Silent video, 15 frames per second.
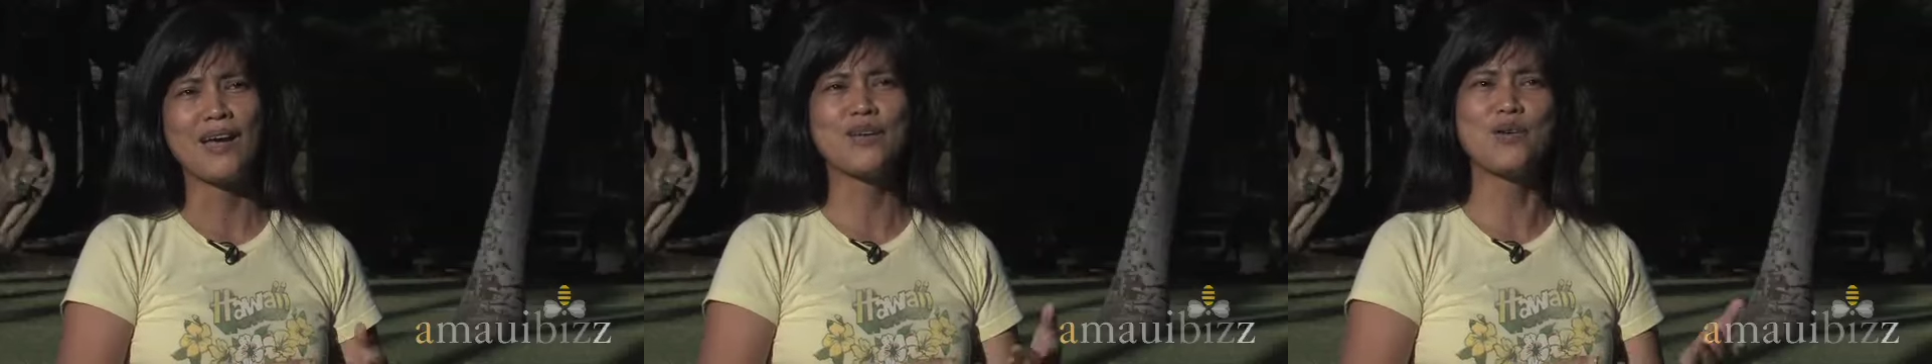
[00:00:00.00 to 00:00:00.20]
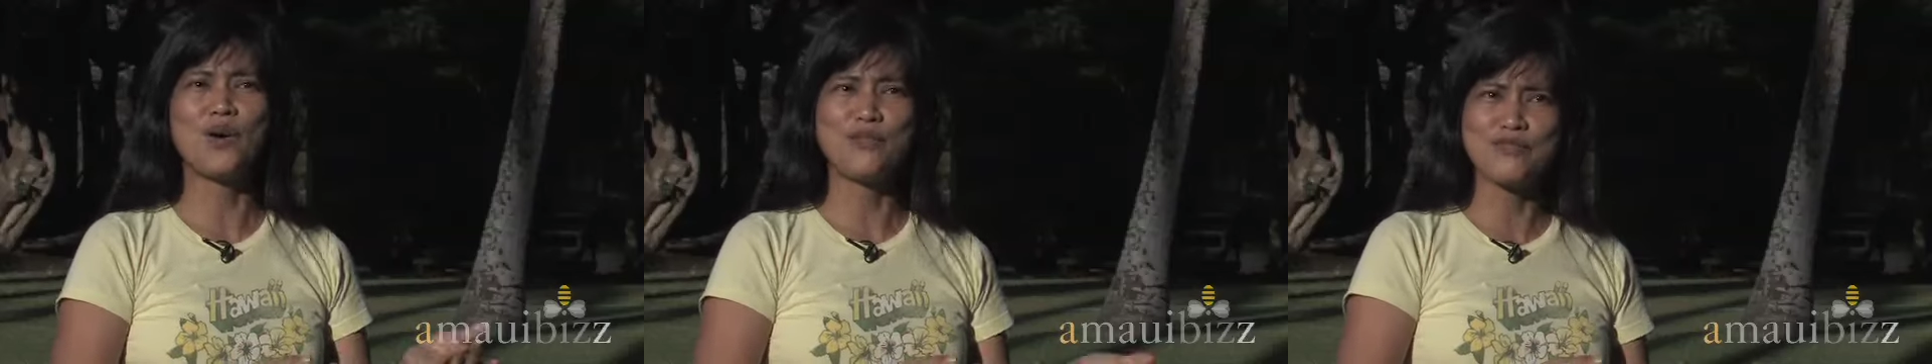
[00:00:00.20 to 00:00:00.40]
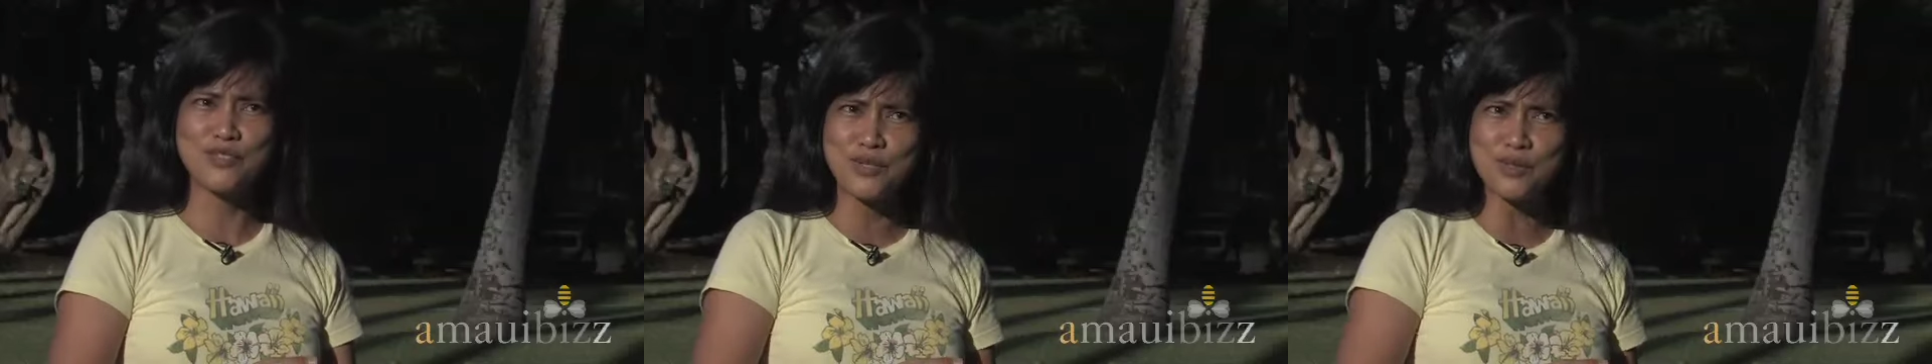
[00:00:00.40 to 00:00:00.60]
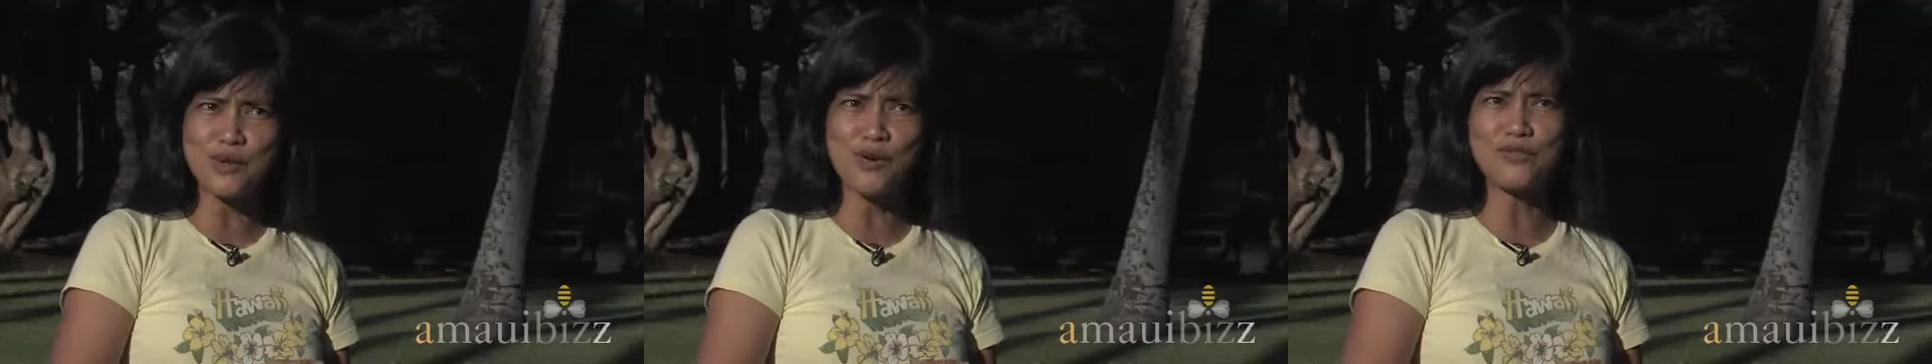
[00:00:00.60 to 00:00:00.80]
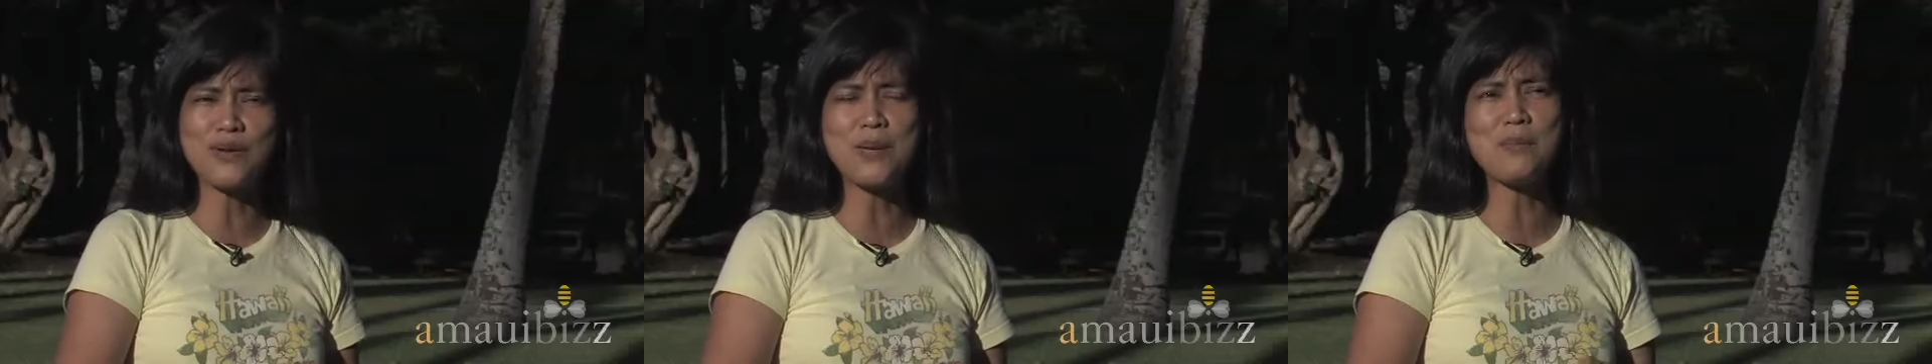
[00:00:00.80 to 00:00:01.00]
an
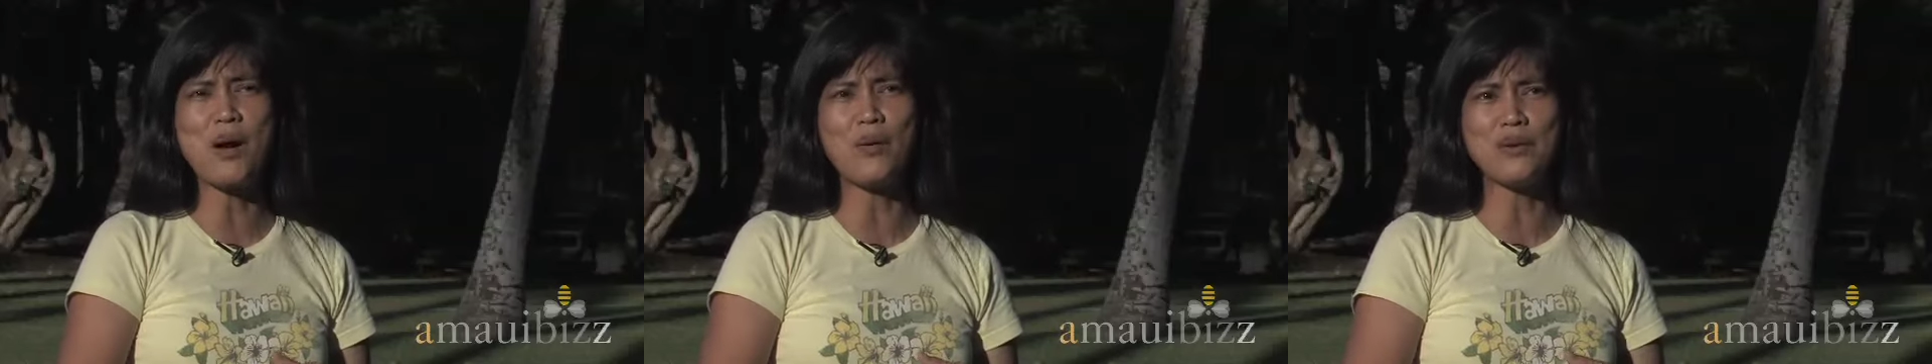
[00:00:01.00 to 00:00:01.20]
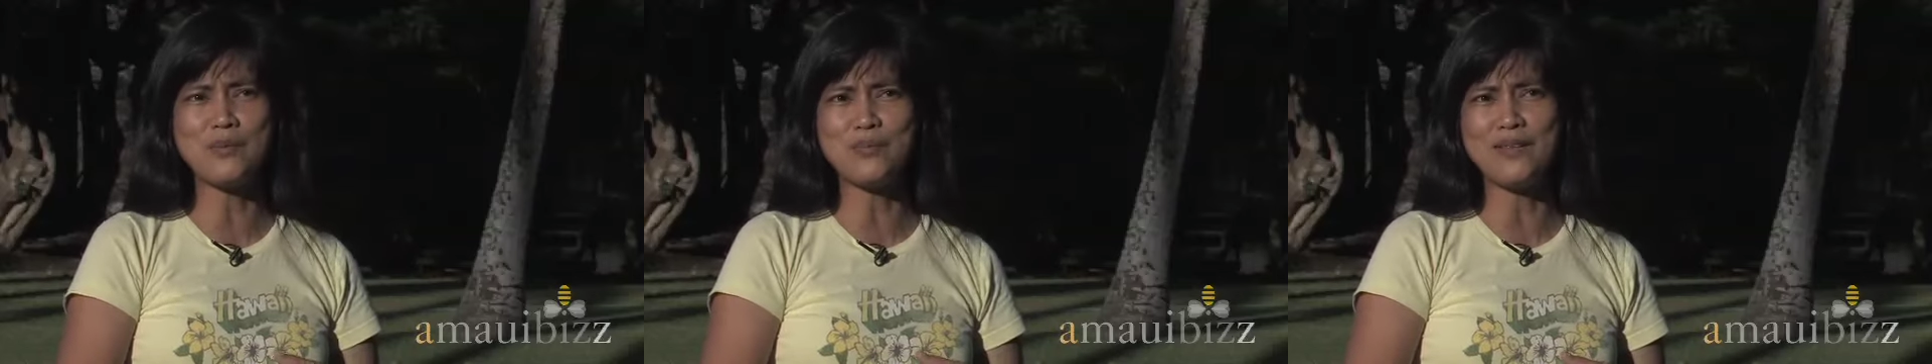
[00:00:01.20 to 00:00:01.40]
offshoot of a Maui